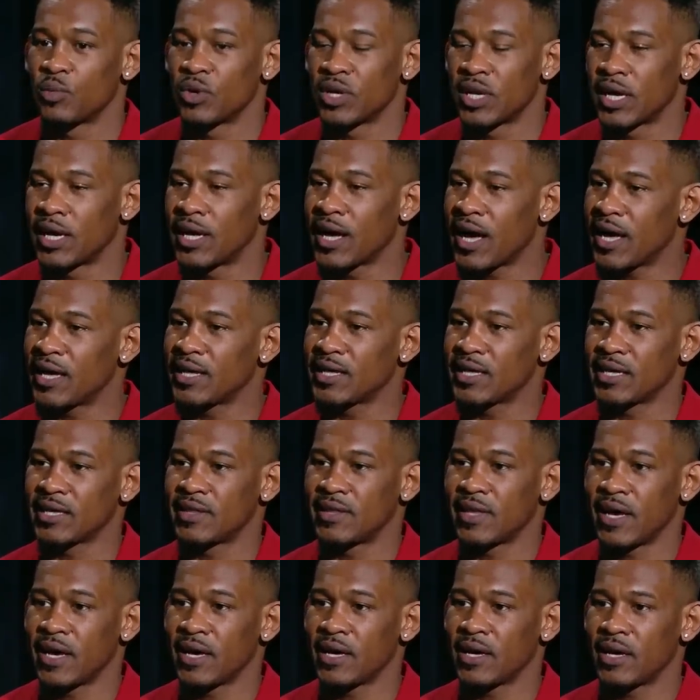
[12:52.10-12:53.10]
with a guy like
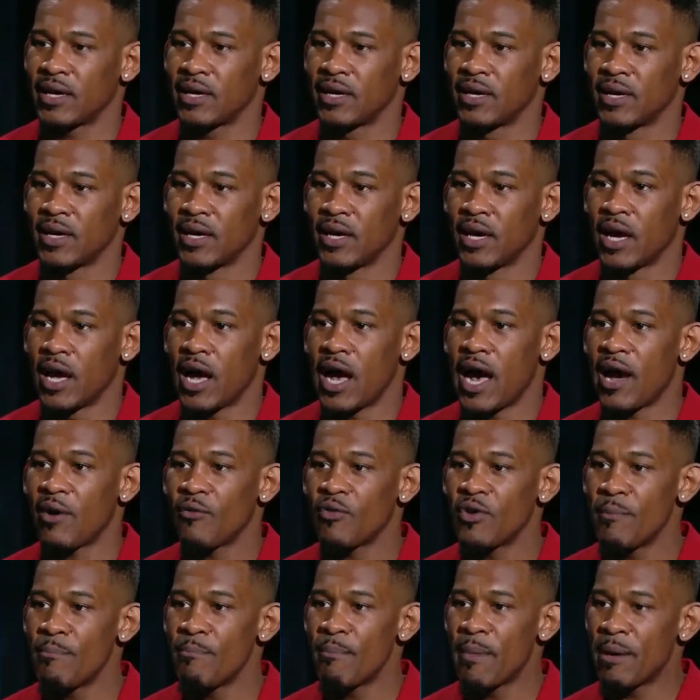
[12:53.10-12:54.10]
that, I
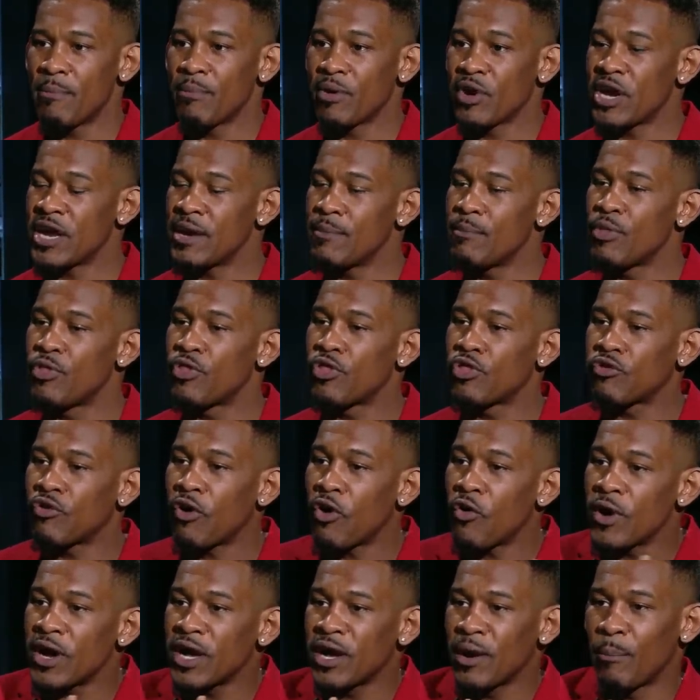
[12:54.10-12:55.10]
remember him
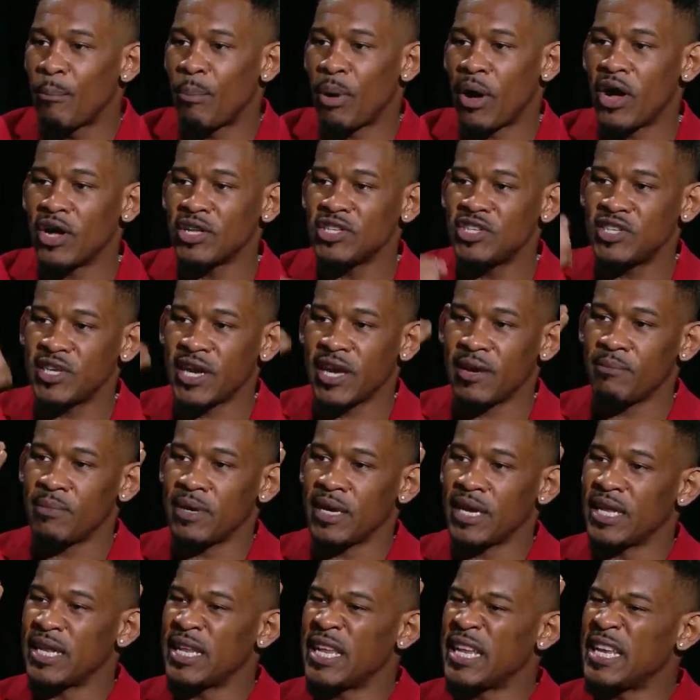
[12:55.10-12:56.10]
throwing a punch at
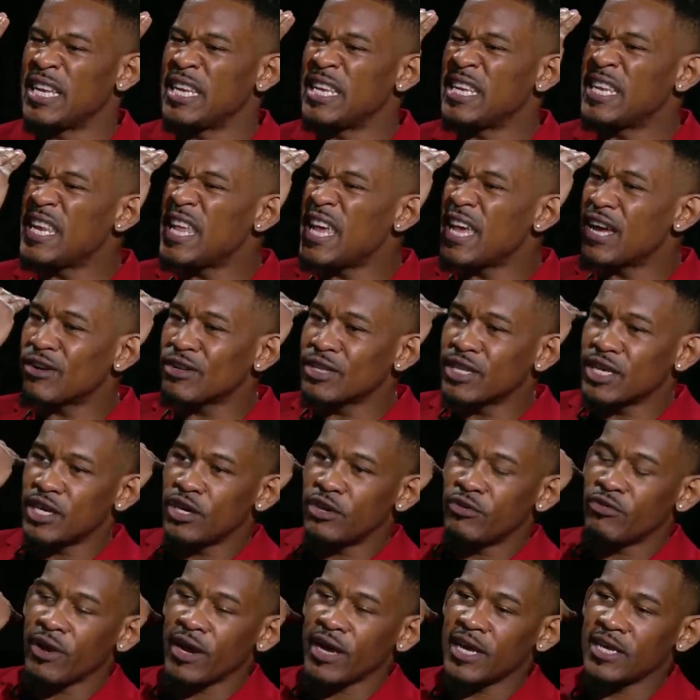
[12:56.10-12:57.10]
me and it nearly
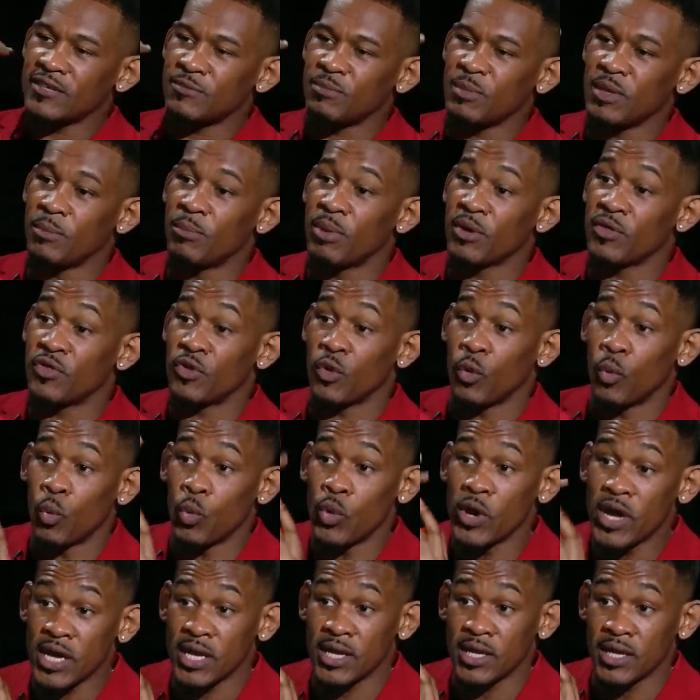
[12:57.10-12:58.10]
grazed me, but the
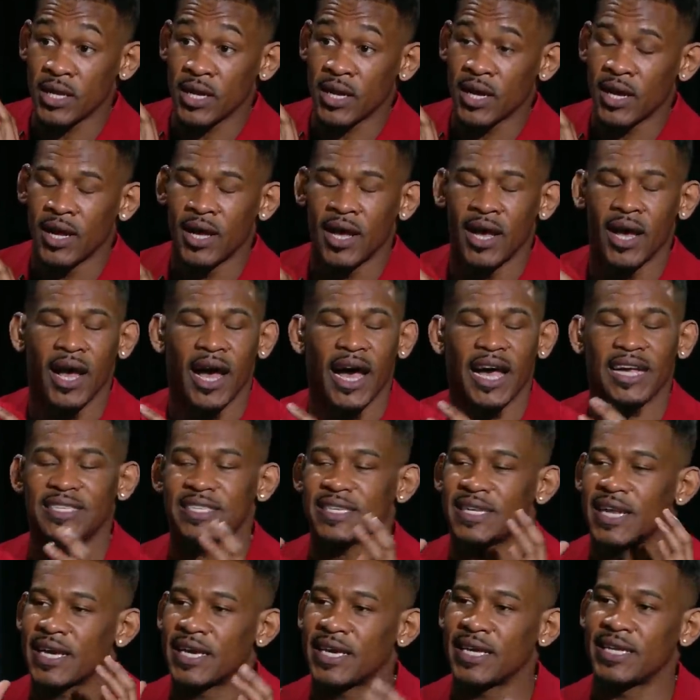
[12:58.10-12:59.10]
wind, I
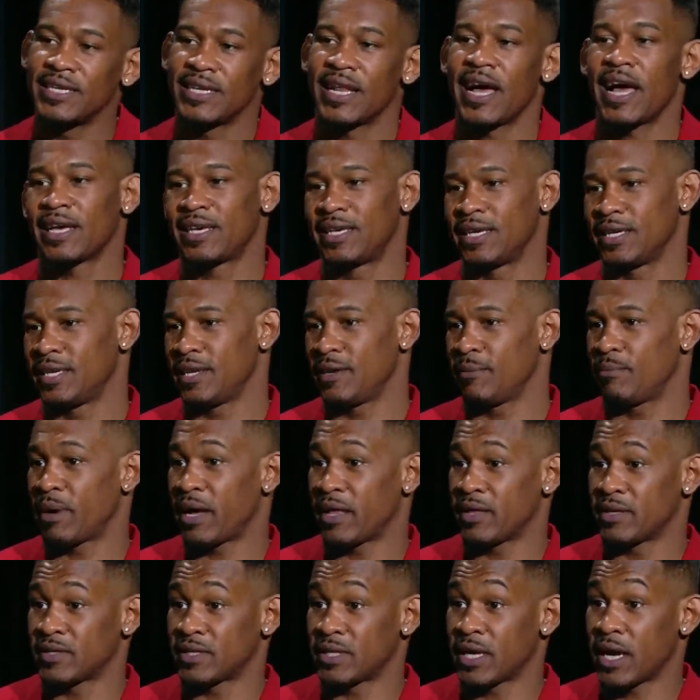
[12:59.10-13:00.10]
said, I cannot get hit
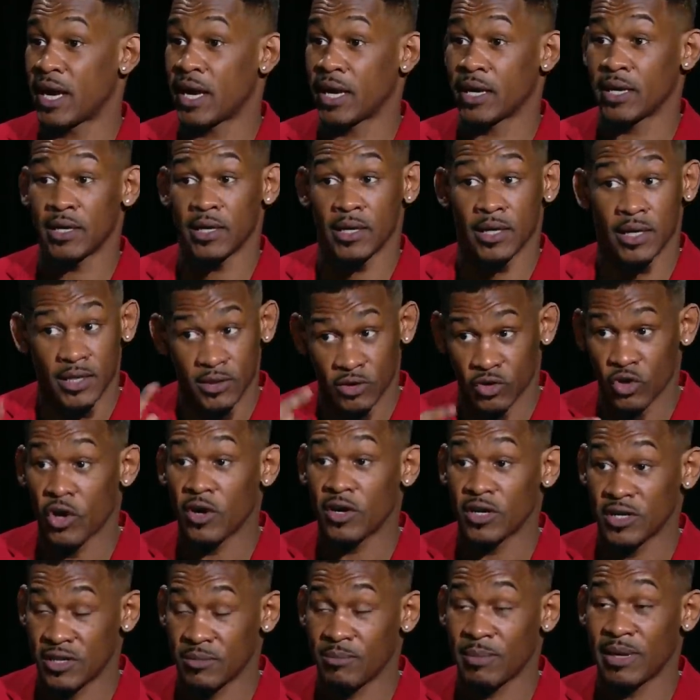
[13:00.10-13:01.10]
by this guy.
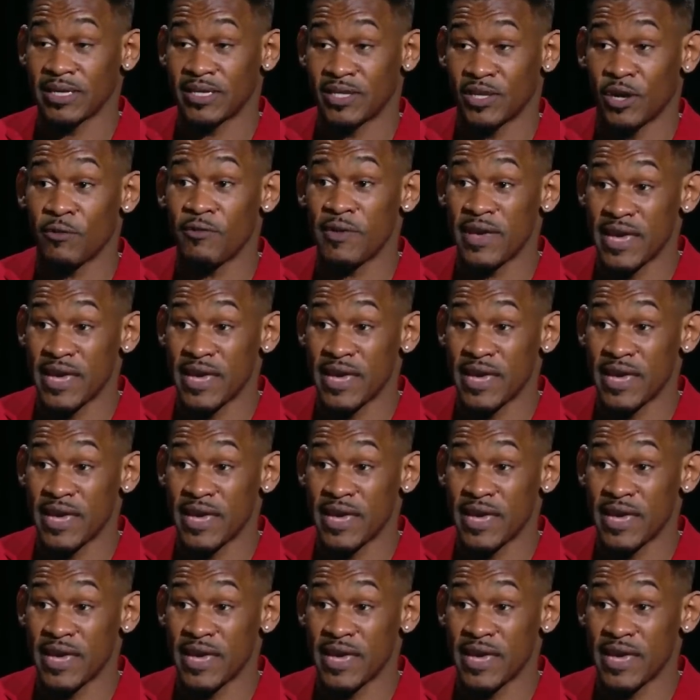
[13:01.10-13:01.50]
Talking to myself